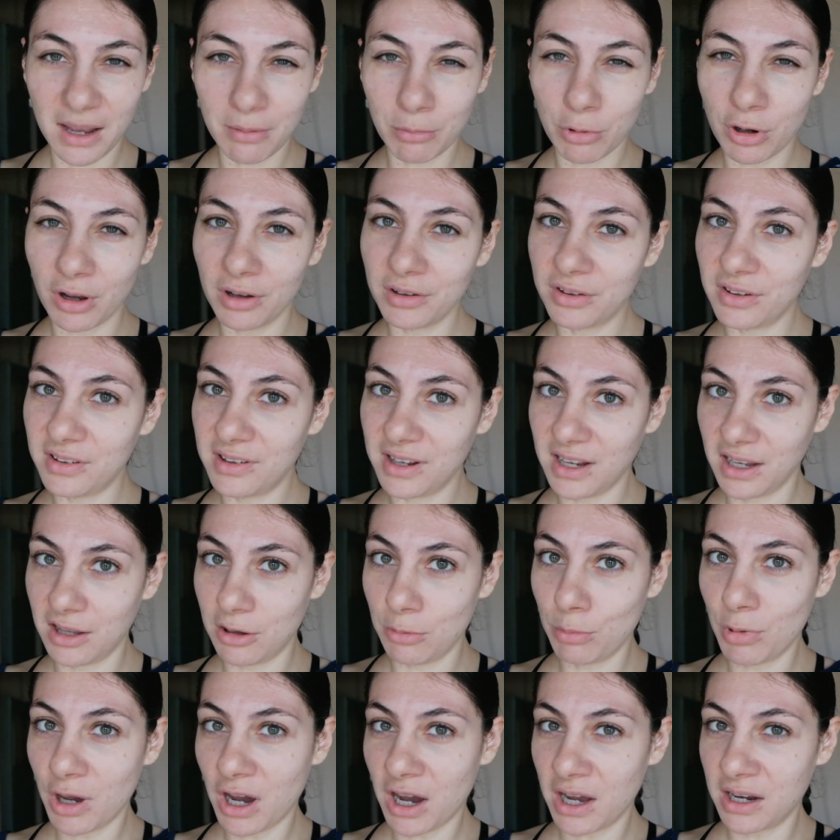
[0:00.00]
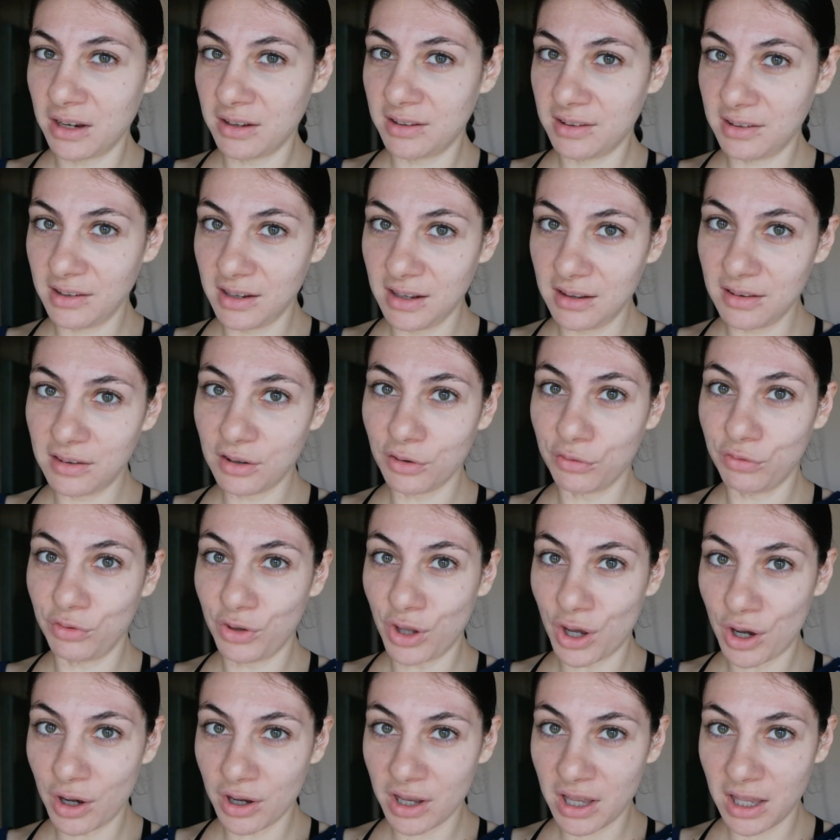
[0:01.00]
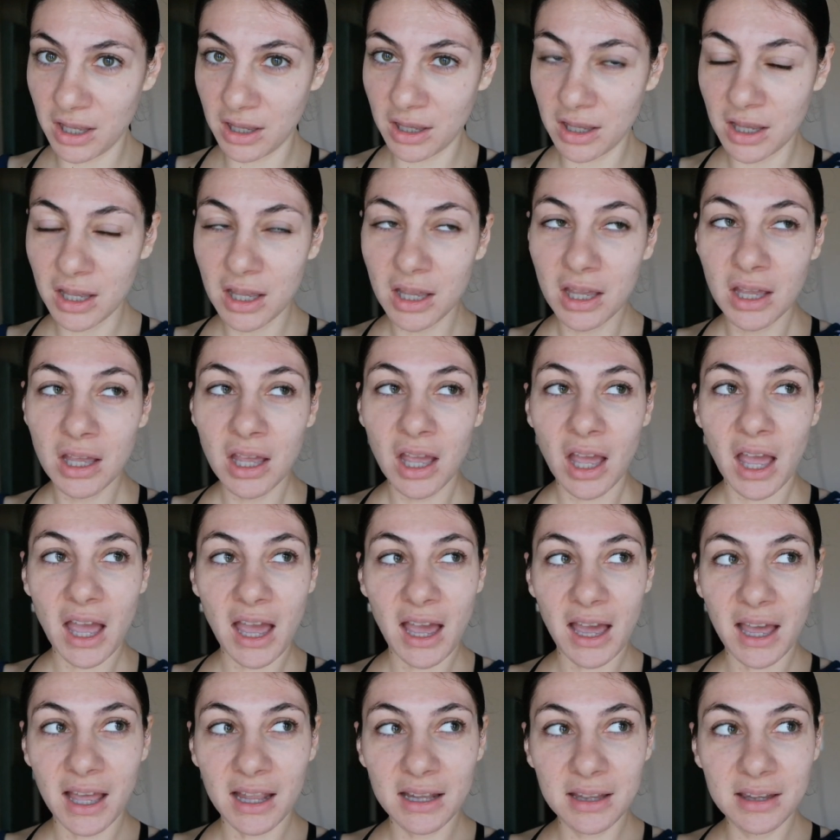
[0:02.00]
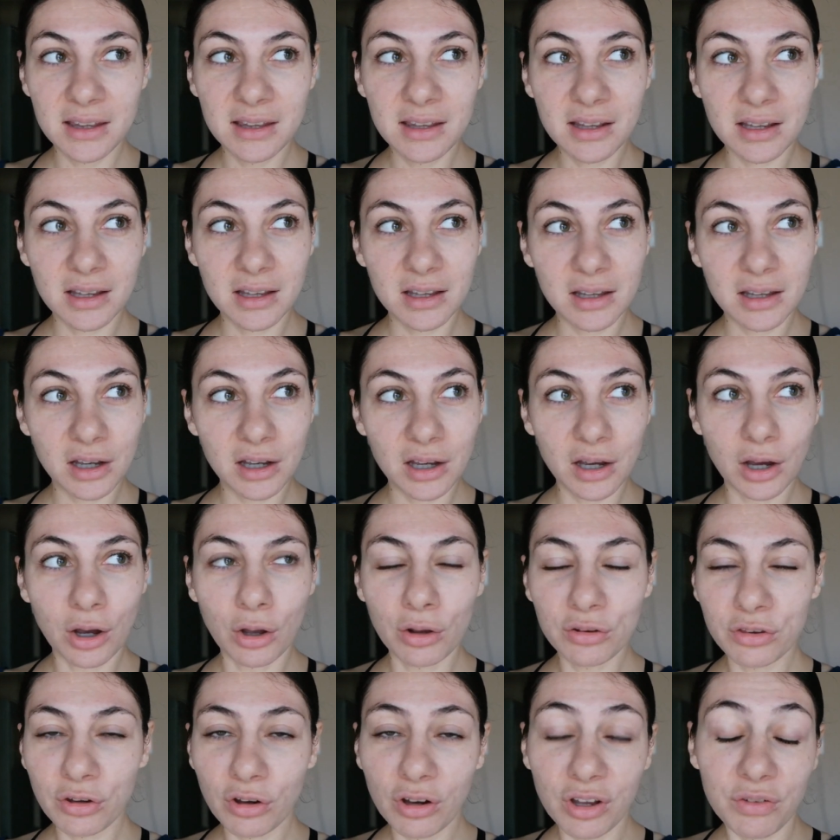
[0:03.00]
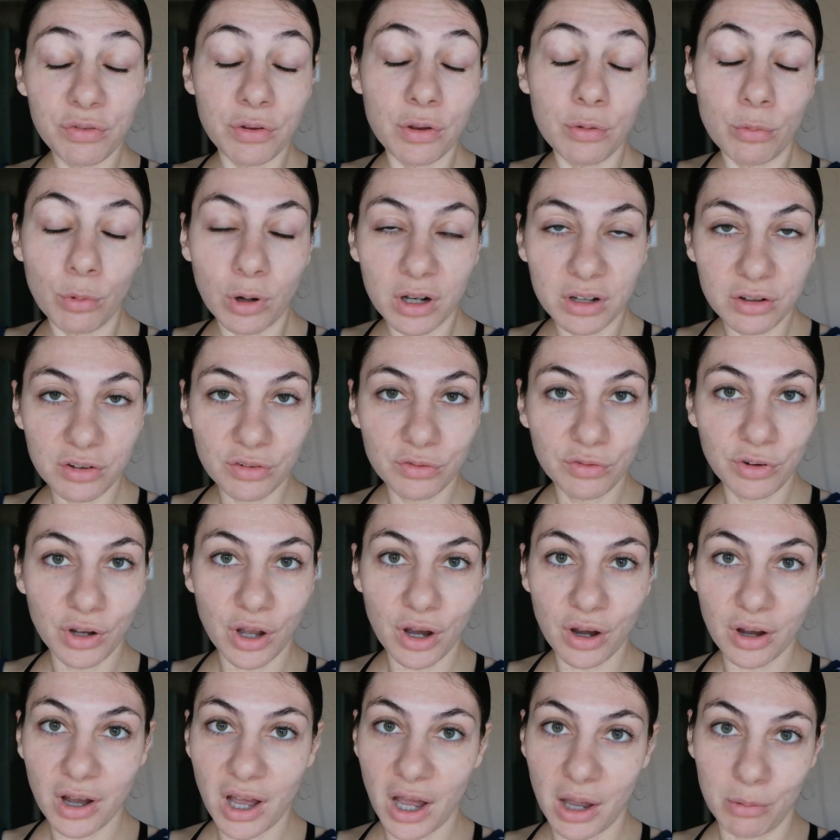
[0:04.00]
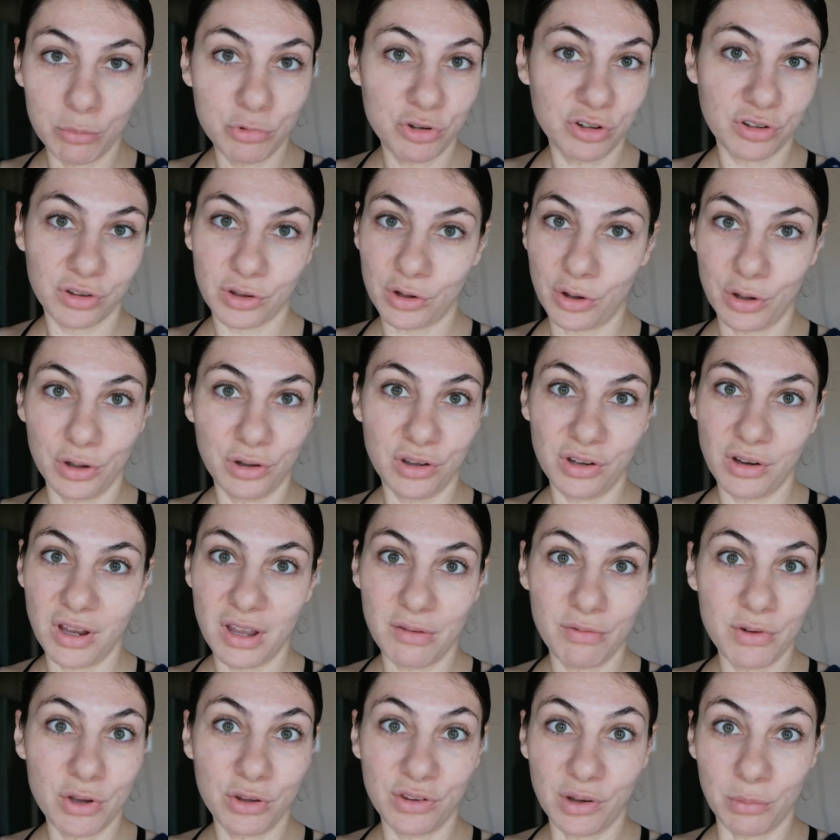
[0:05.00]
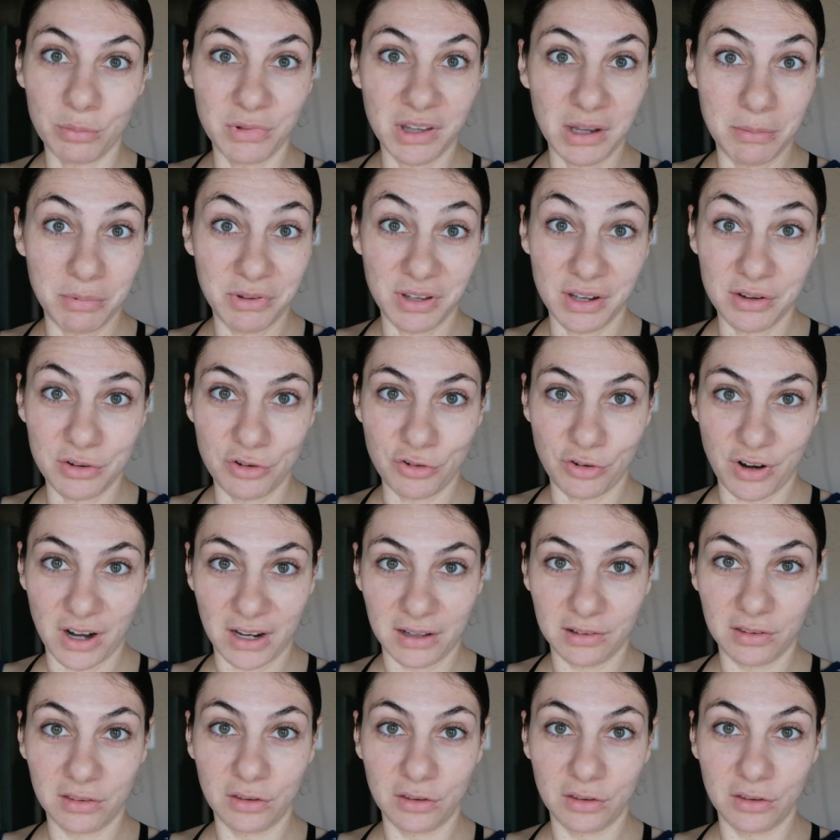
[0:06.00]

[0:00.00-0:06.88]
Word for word: I'm going to take you behind the scenes of vlogging, and also if you want to vlog, I'm just going to give you some tips and tricks.